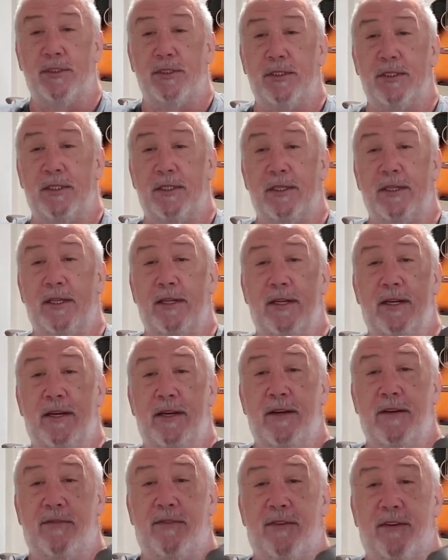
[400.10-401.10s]
you to look at the
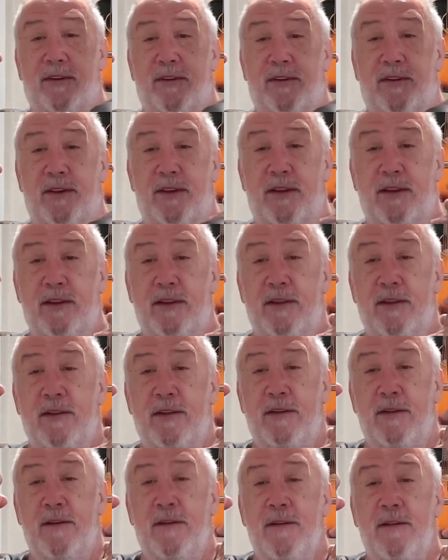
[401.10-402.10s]
difference.
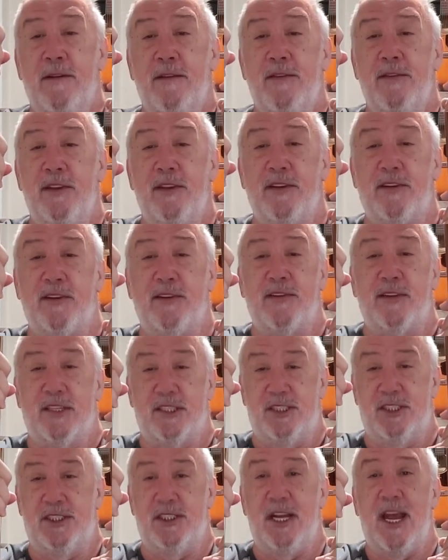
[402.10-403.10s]
This is a
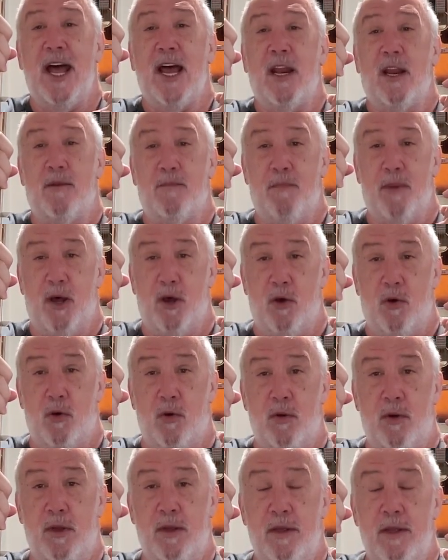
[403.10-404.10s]
shallow bowl.
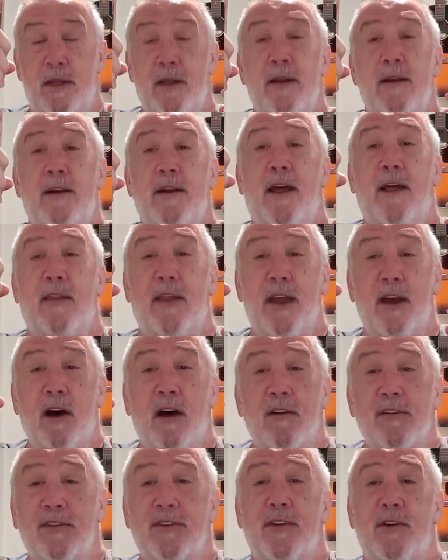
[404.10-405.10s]
Now, they
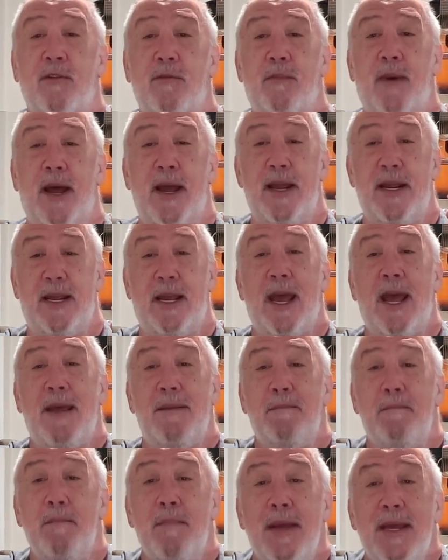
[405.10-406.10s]
also make
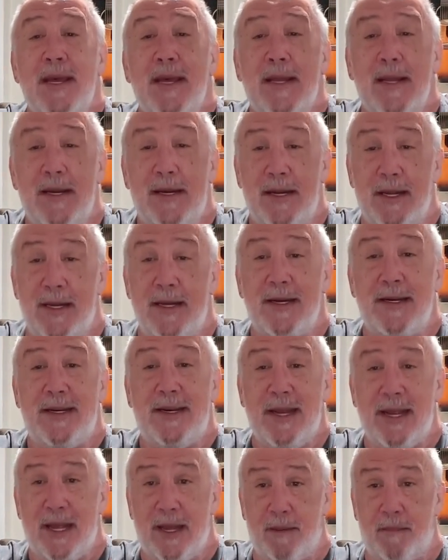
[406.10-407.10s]
a
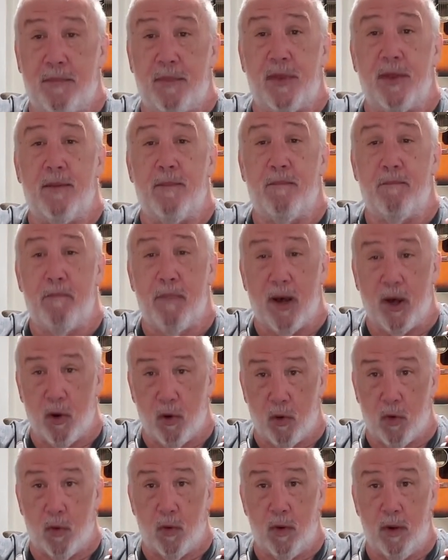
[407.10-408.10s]
mid-depth
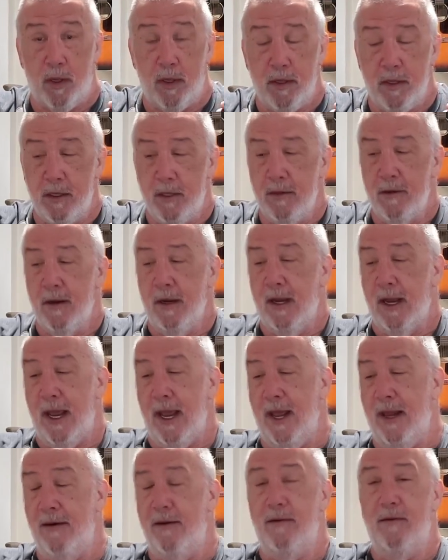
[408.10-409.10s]
bowl.
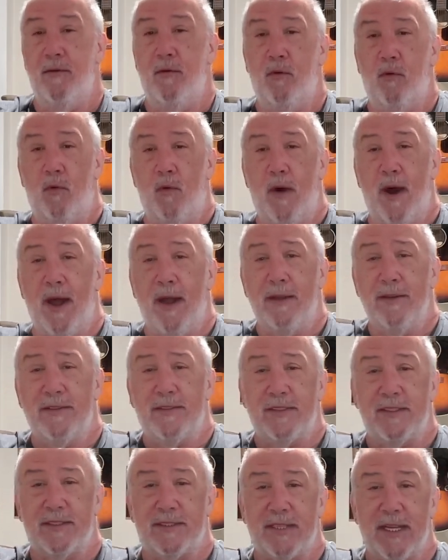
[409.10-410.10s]
And why is
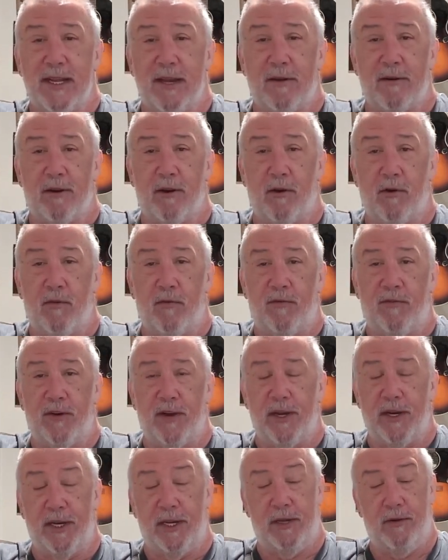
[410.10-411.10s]
the sound hole funny?